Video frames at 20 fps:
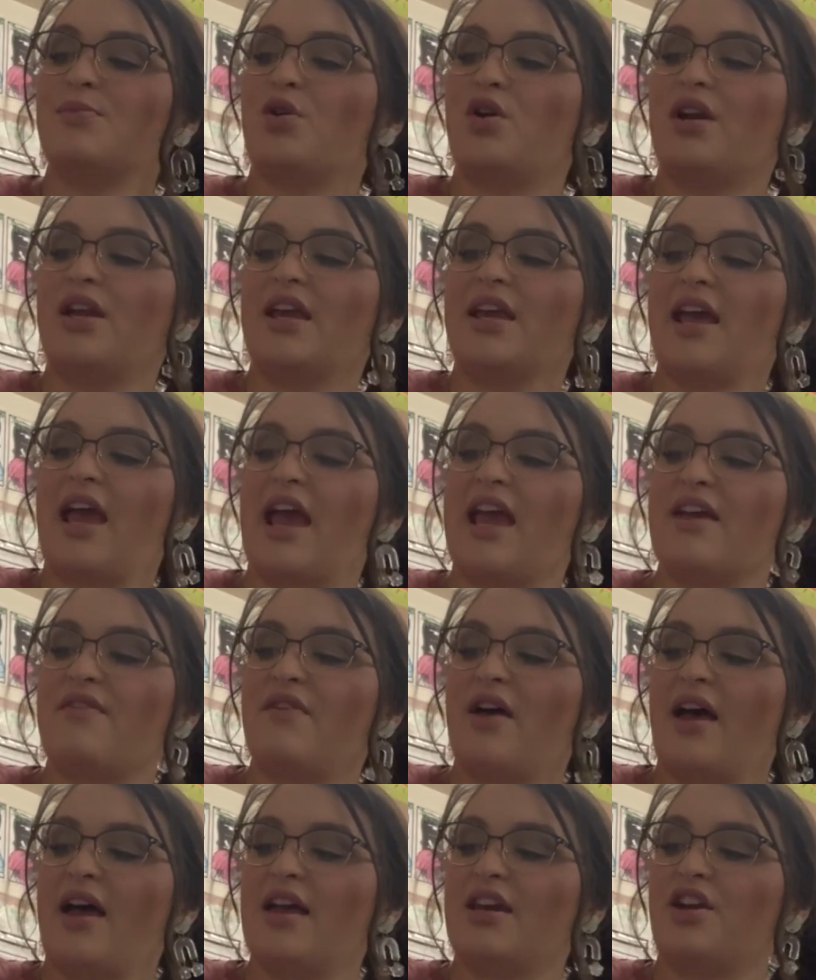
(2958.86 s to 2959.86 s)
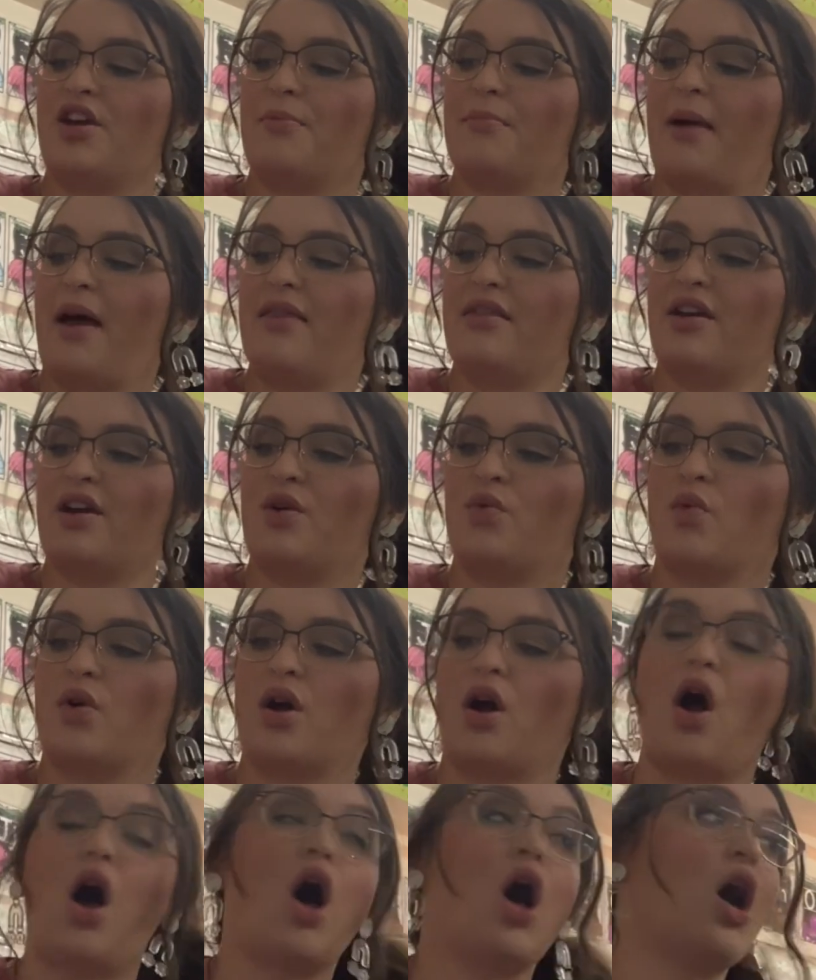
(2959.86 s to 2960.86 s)
morning, Ava and her mother
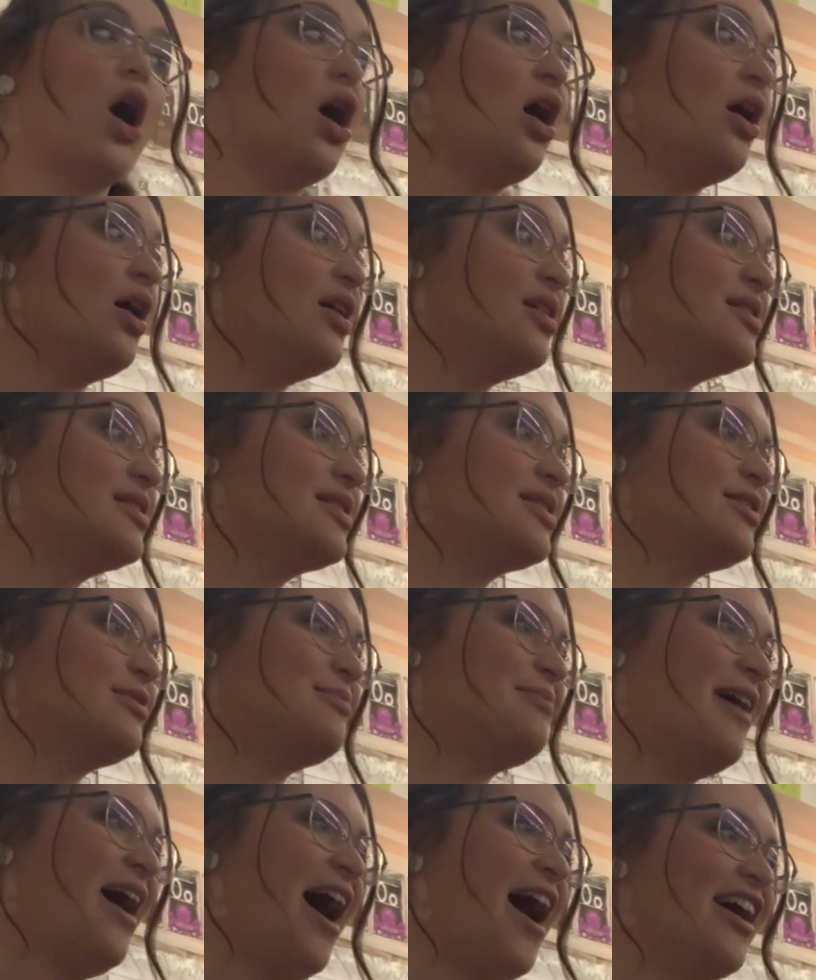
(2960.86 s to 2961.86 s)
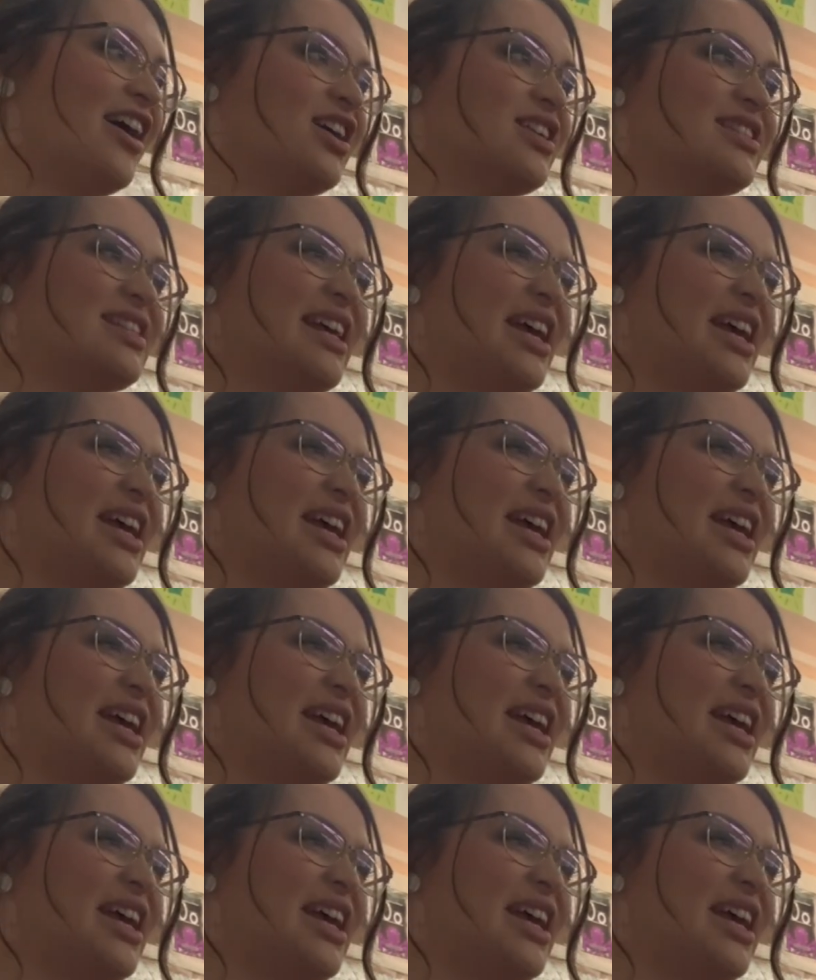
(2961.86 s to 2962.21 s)
were all smiles.